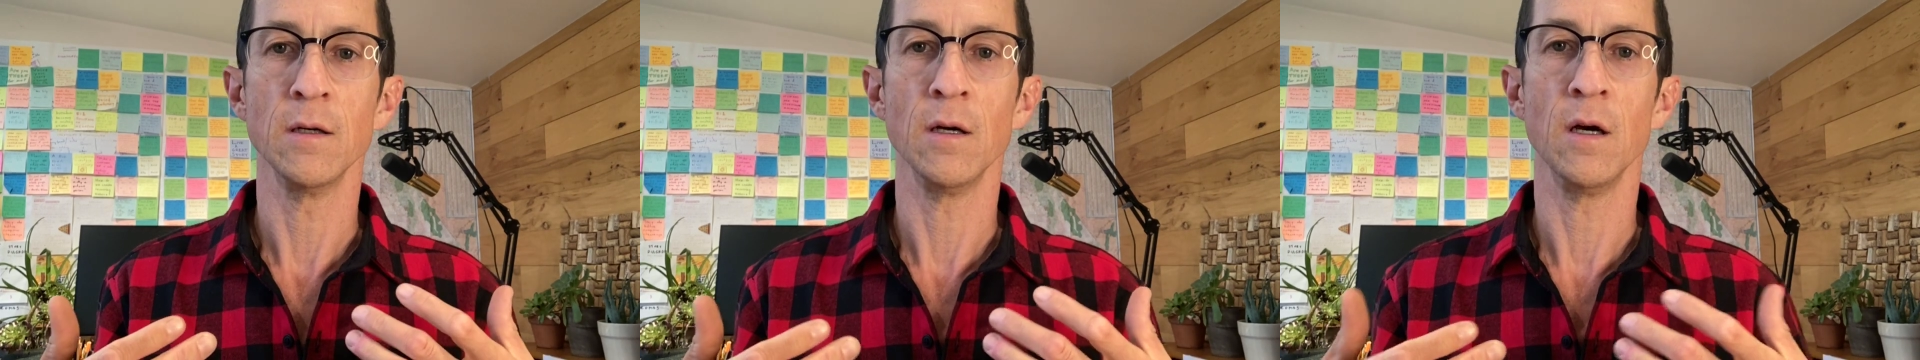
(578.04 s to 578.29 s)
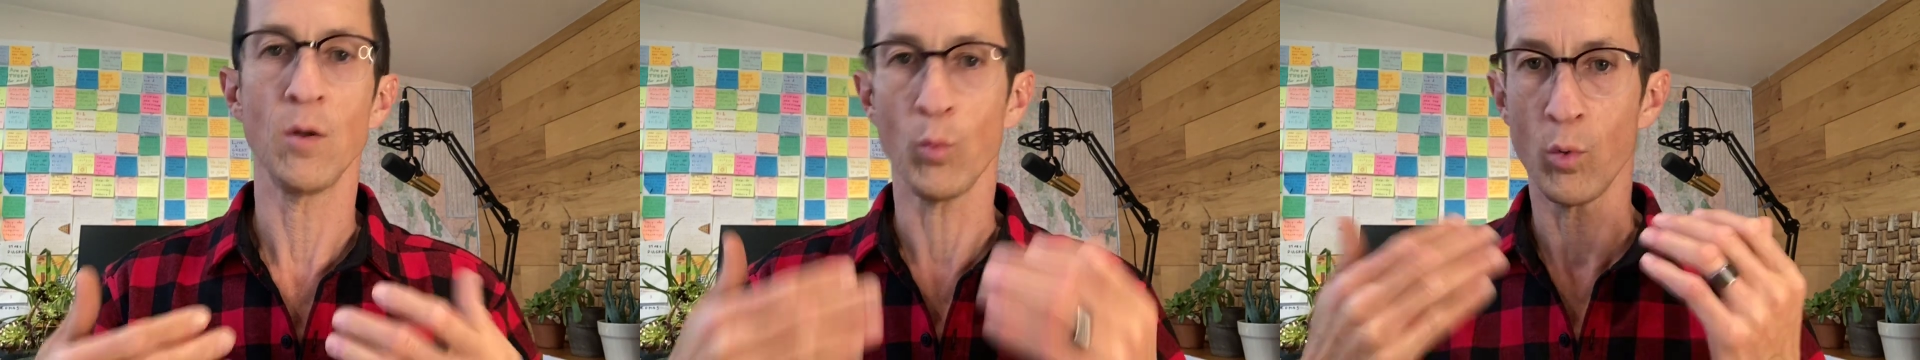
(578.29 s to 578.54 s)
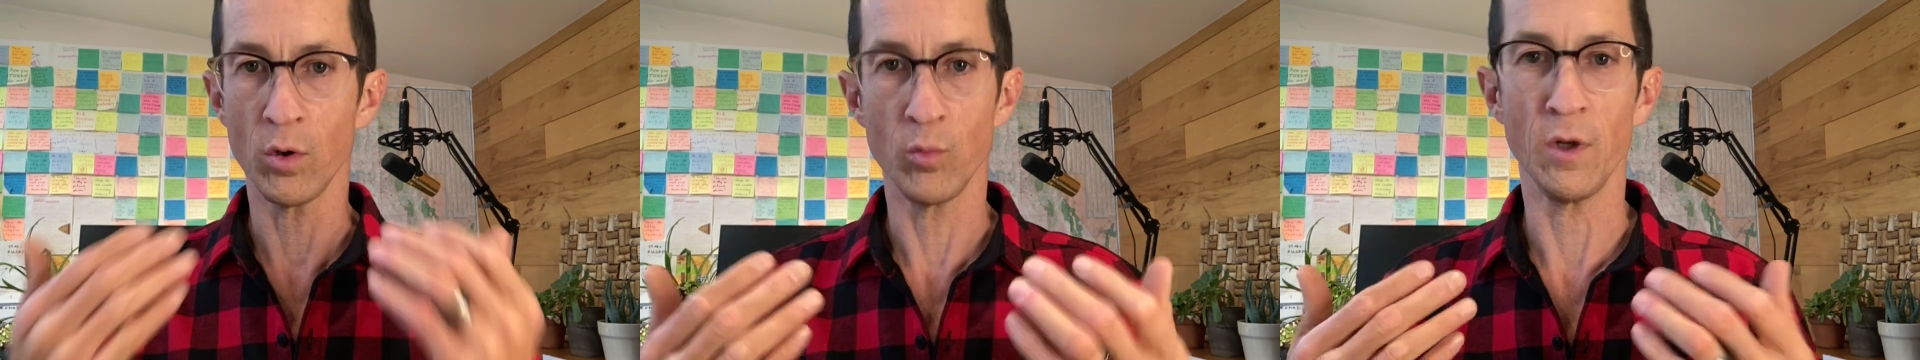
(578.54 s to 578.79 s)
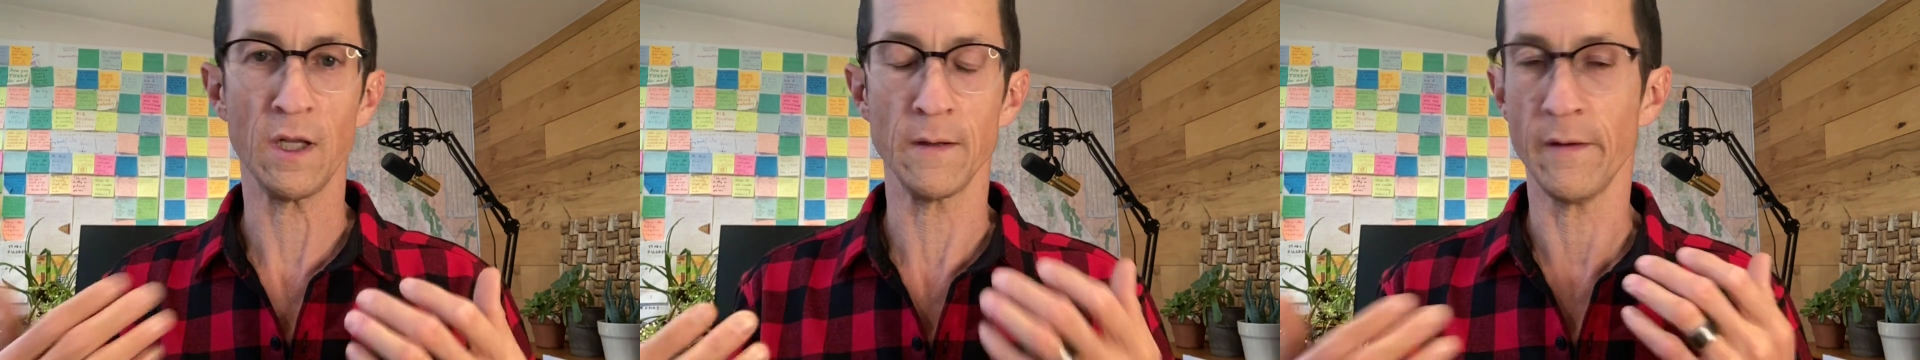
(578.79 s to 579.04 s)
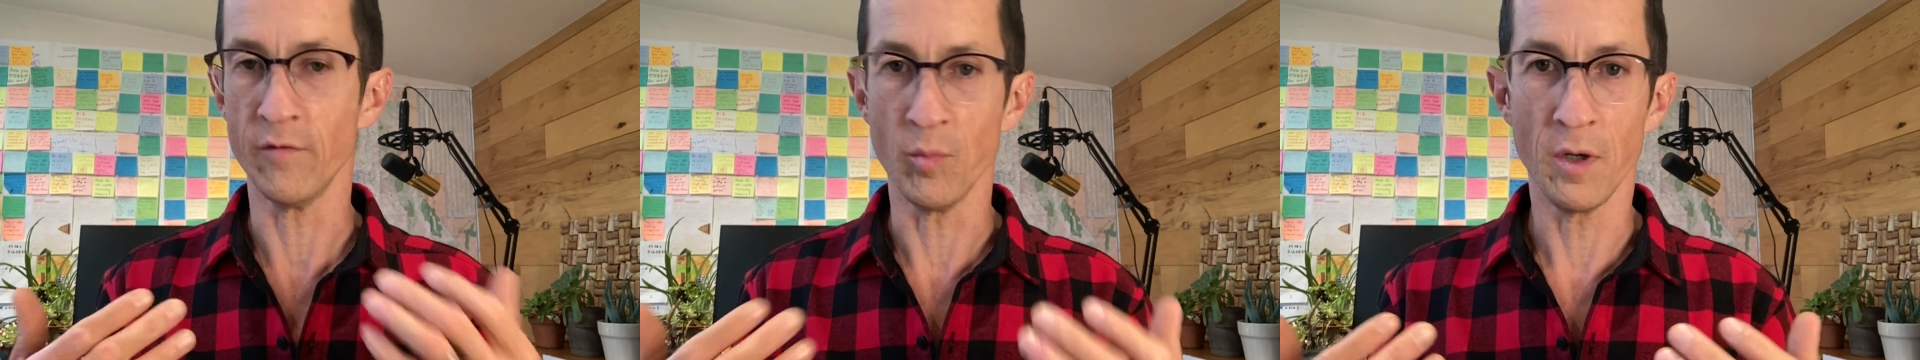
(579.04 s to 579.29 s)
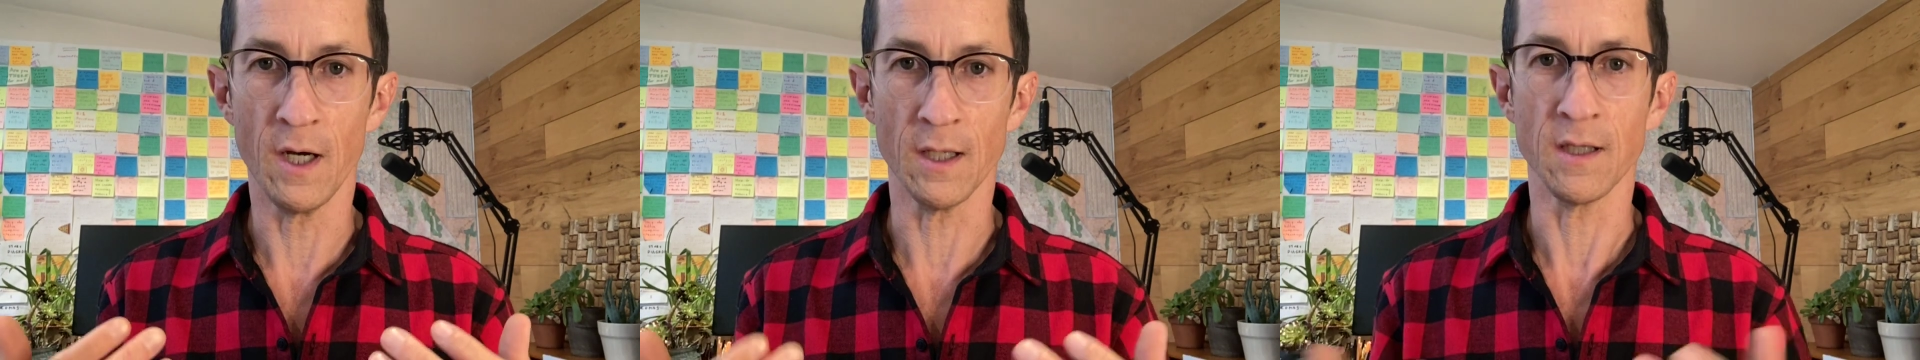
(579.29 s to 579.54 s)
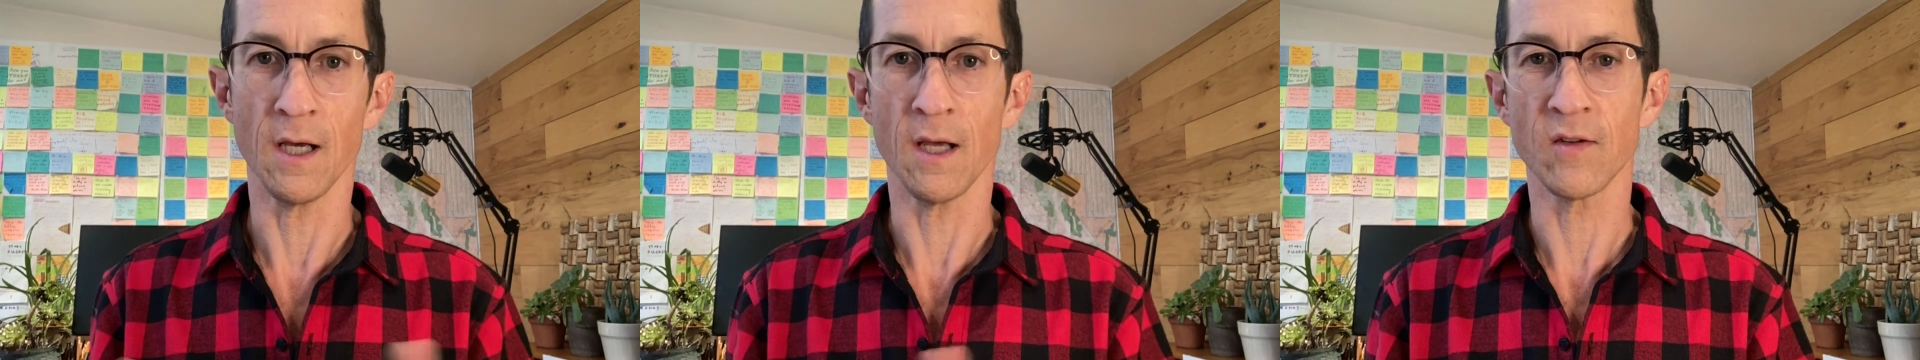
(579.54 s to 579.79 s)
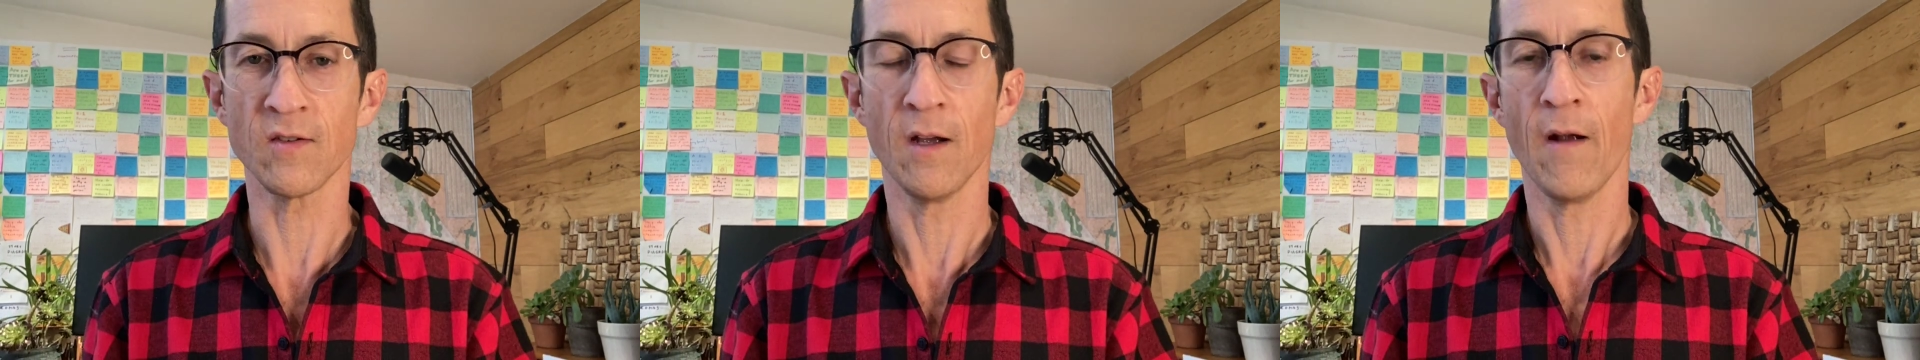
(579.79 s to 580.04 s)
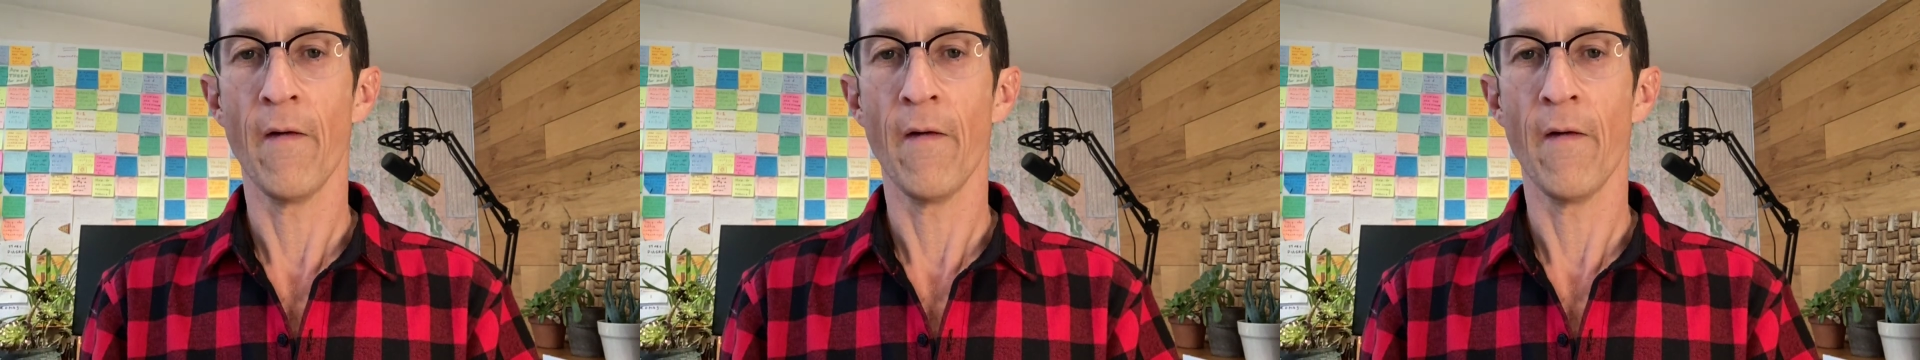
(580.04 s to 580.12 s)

an award winning level podcast.